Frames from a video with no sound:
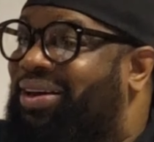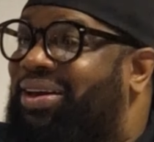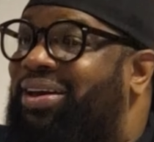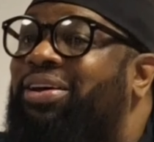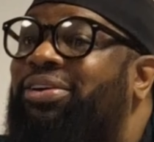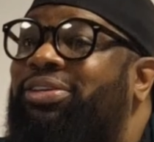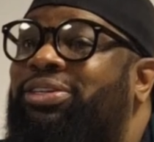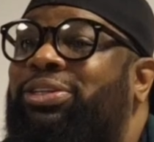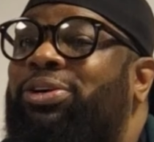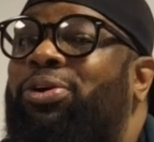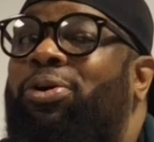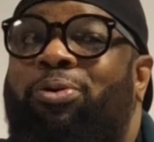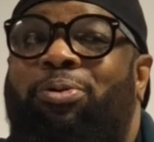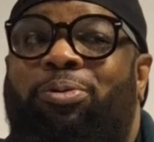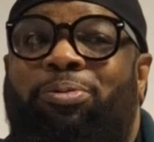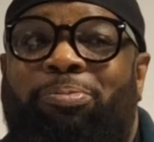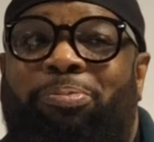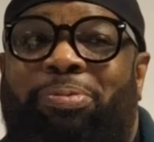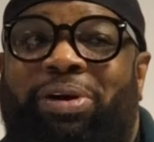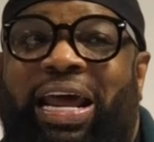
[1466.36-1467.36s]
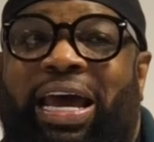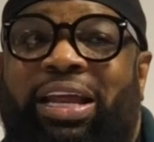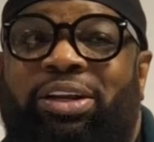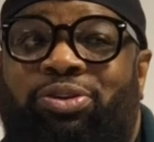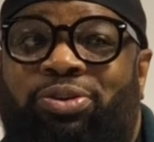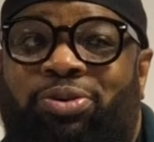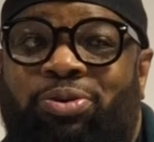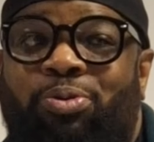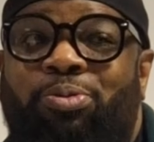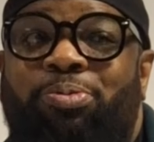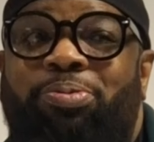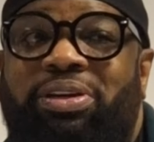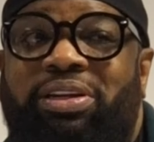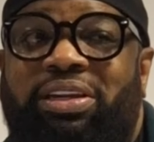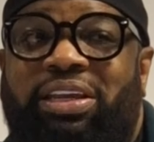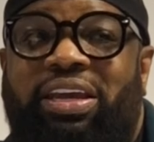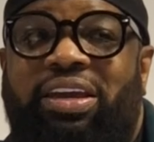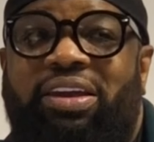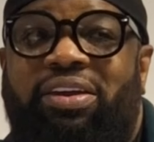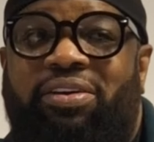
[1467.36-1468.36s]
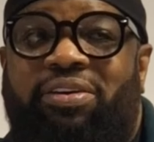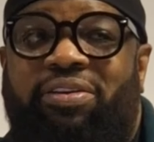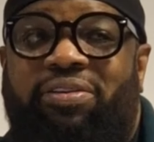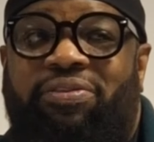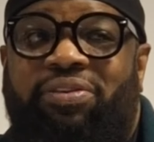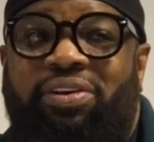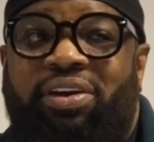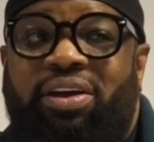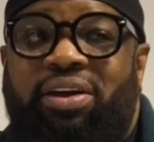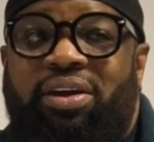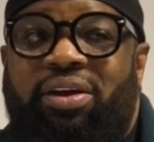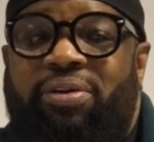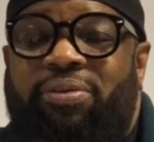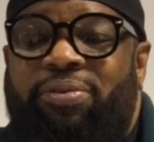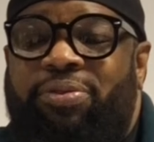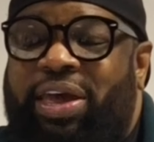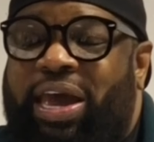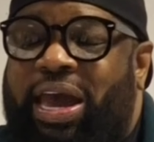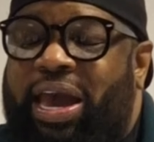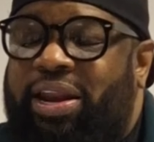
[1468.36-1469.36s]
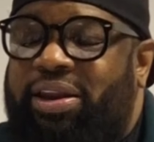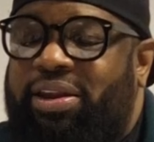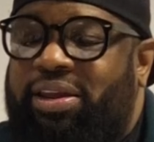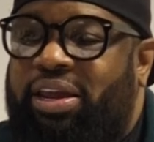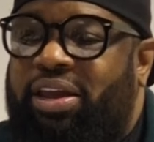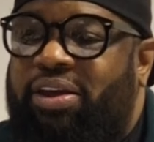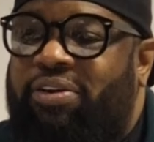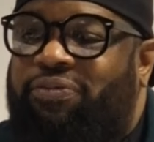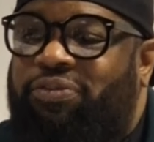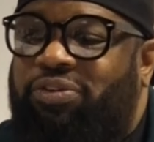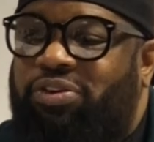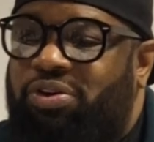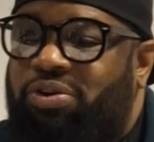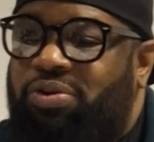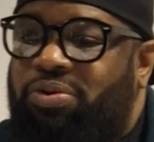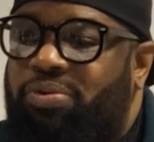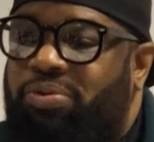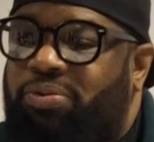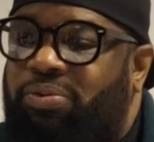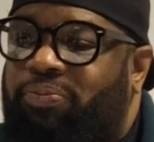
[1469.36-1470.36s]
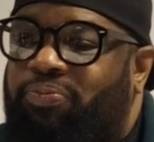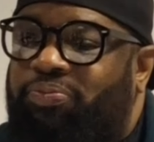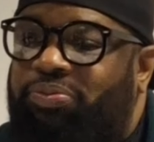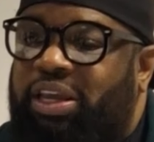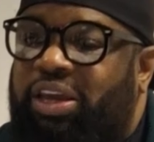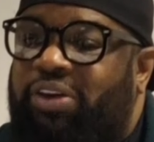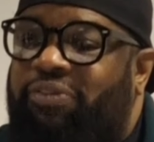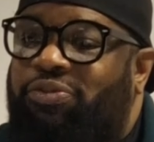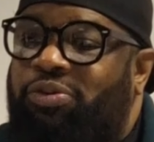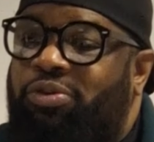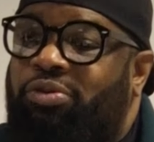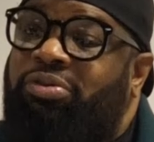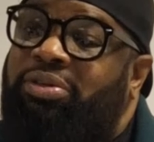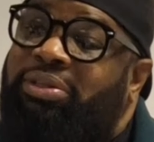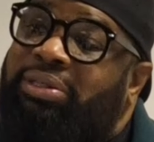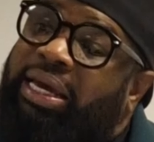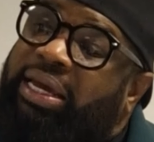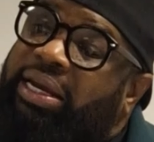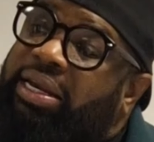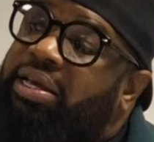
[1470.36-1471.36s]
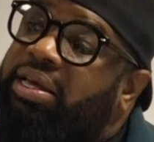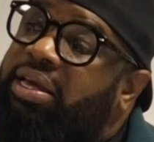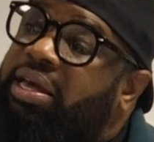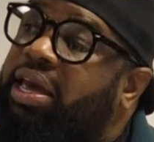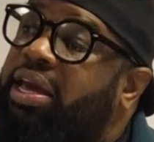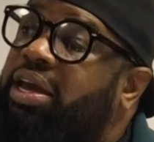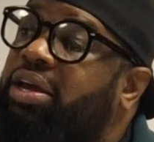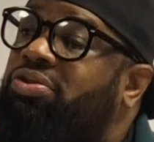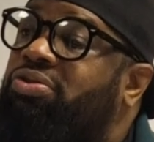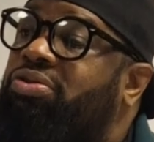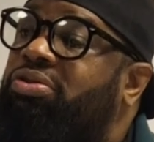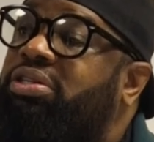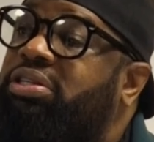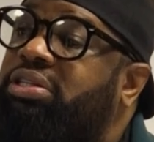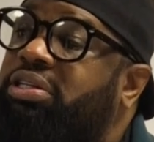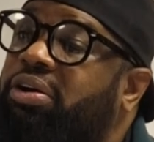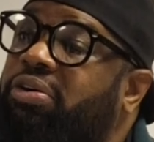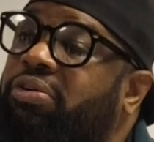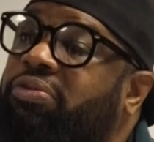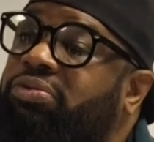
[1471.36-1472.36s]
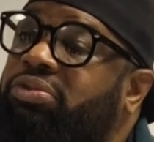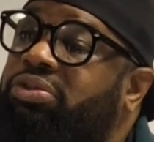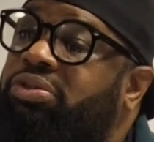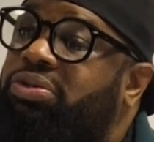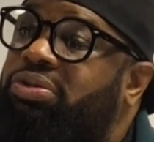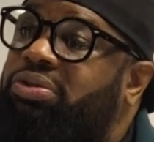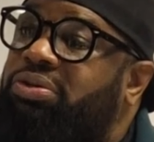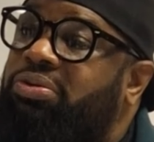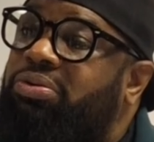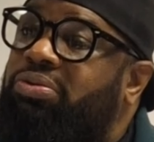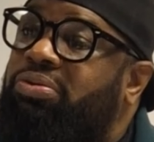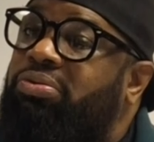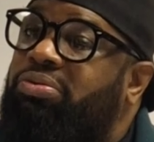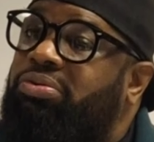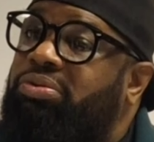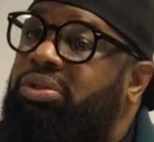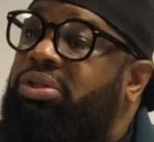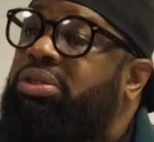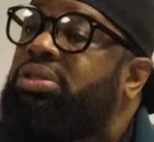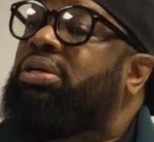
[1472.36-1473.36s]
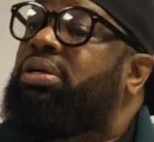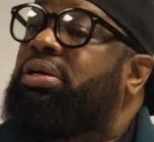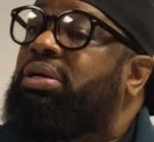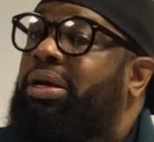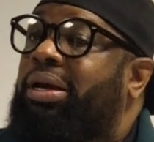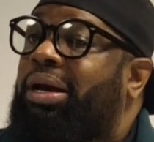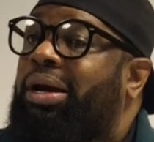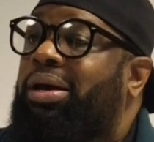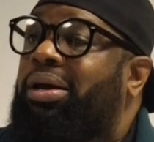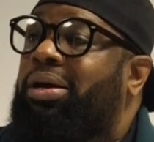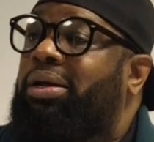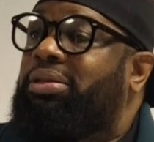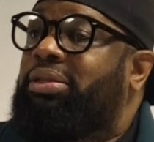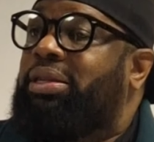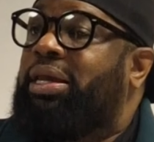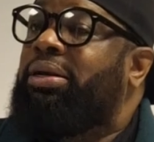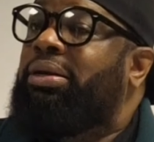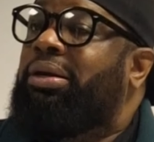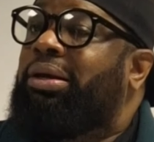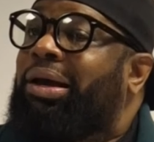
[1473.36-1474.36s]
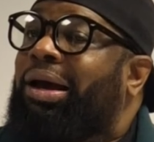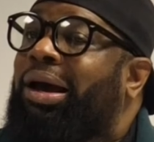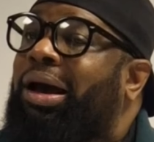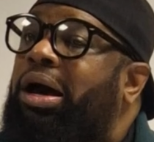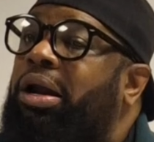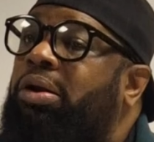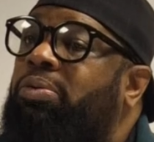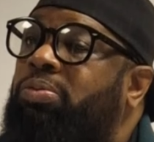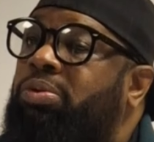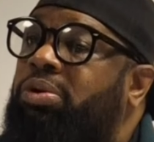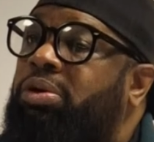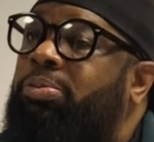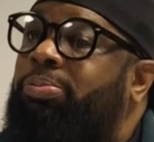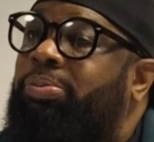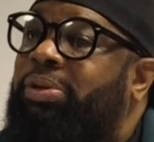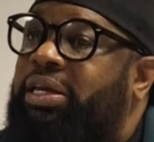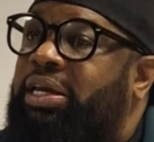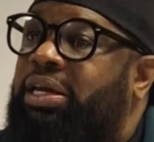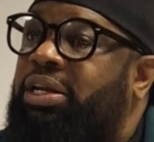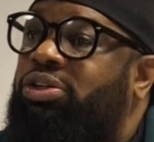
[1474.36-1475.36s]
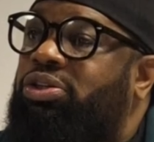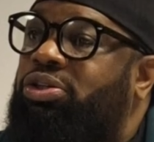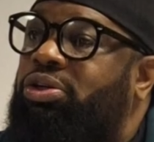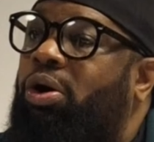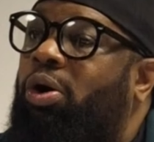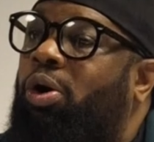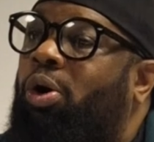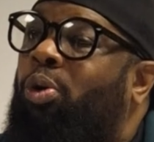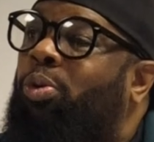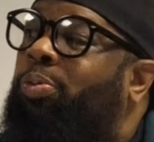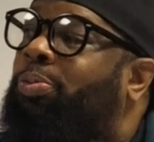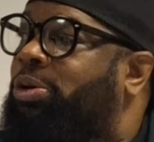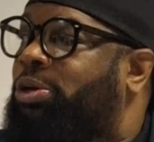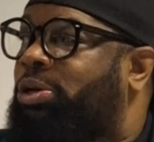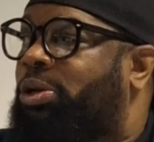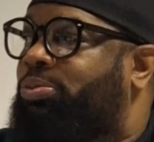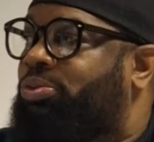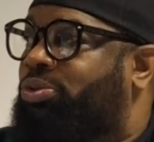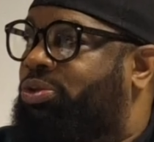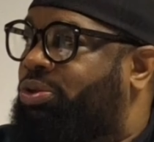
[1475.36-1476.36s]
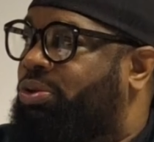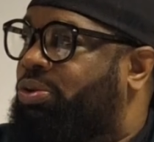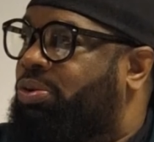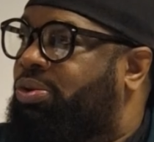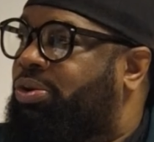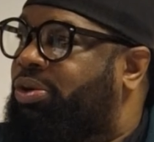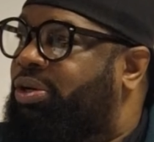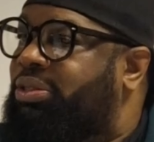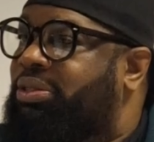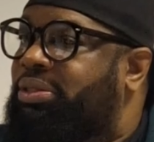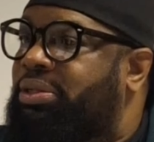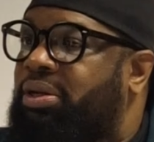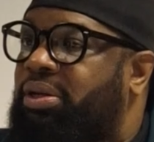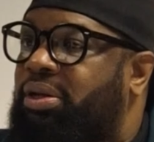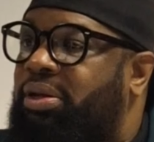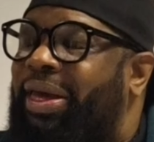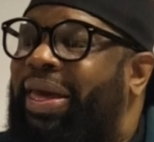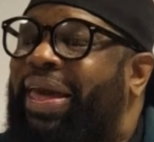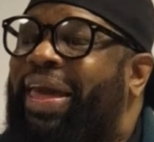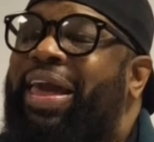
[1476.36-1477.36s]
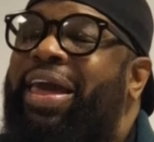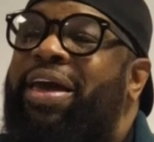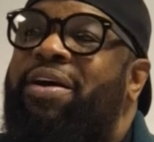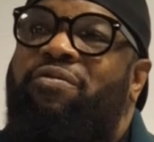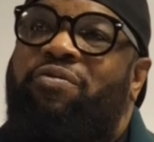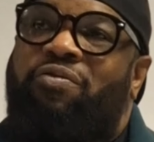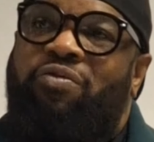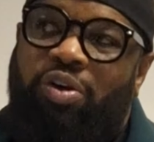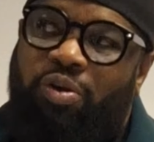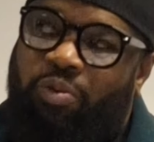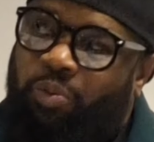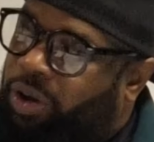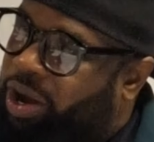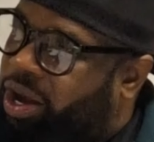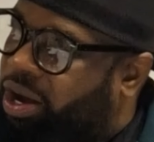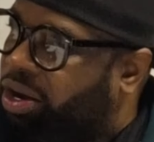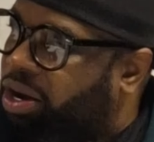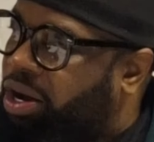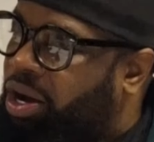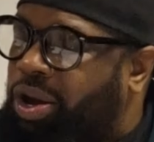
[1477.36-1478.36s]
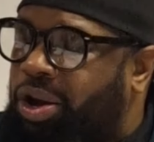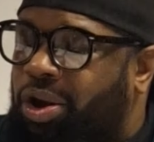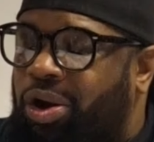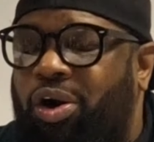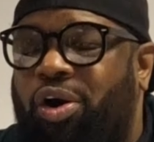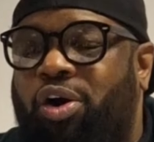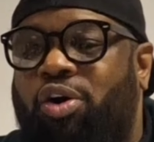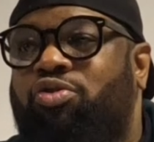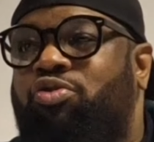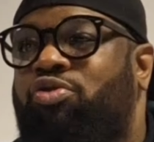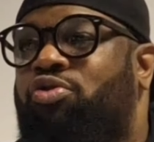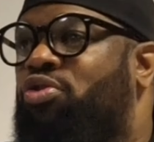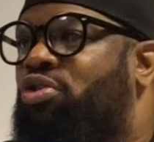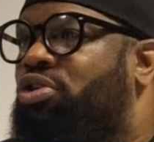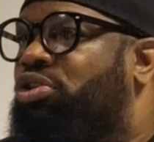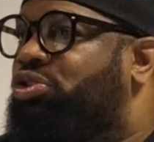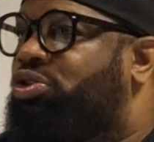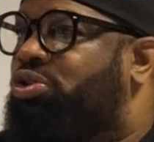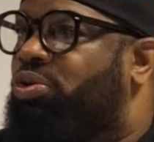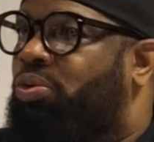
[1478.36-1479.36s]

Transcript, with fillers: So, but I do believe that if you dedicate yourself to God, then God will begin to open up doors everywhere, across the